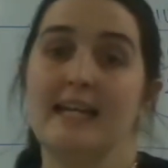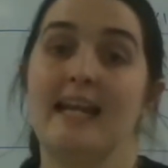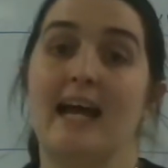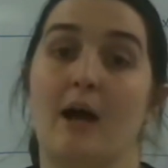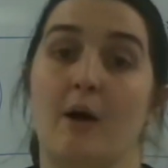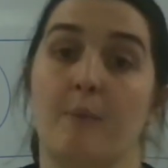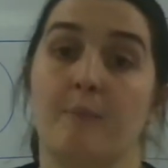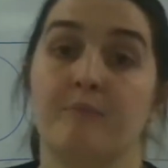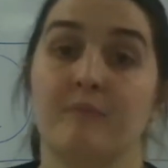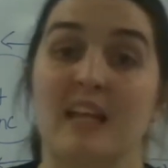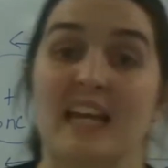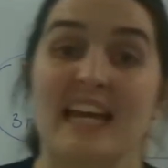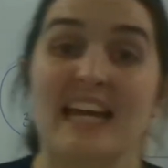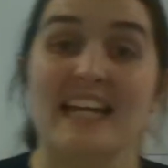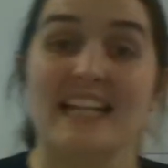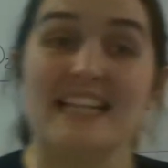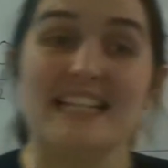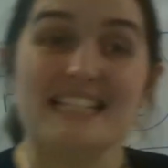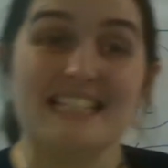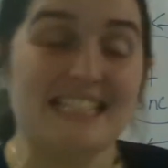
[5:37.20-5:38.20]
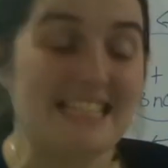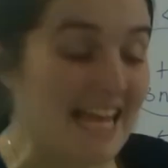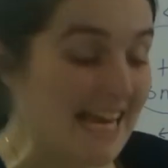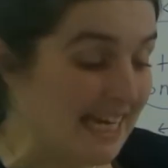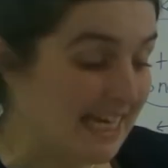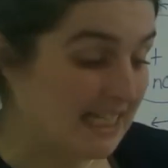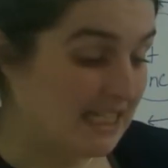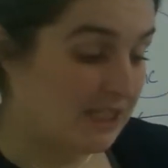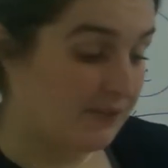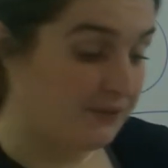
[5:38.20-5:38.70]
Now, this
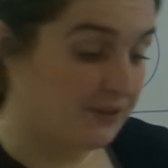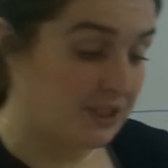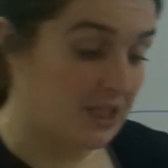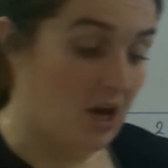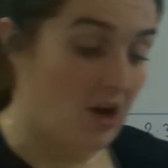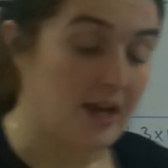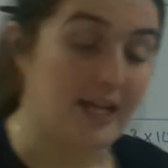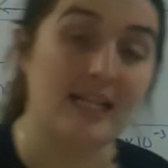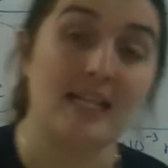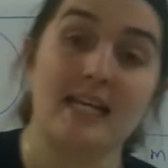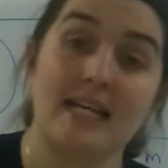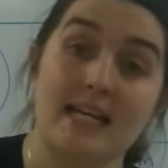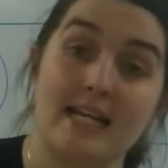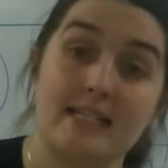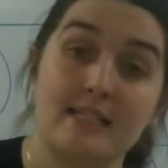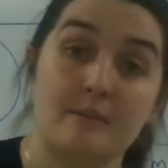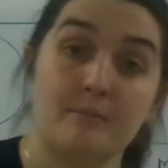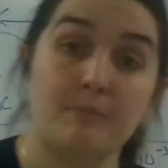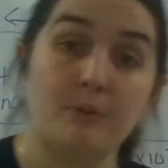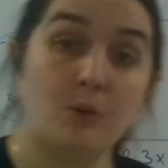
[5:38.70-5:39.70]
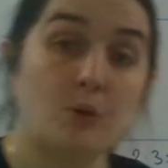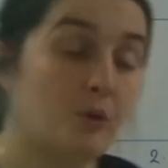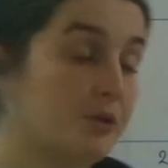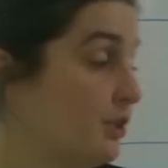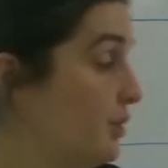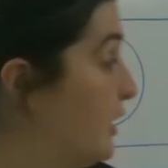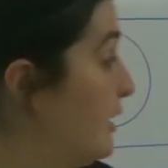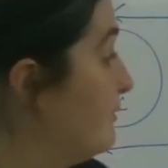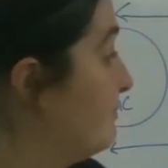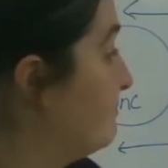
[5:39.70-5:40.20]
negative sign is
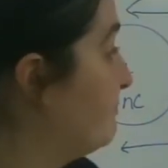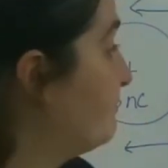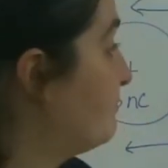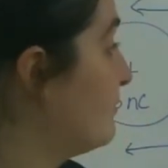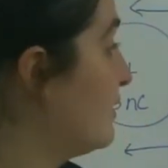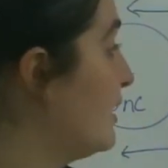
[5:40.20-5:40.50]
important.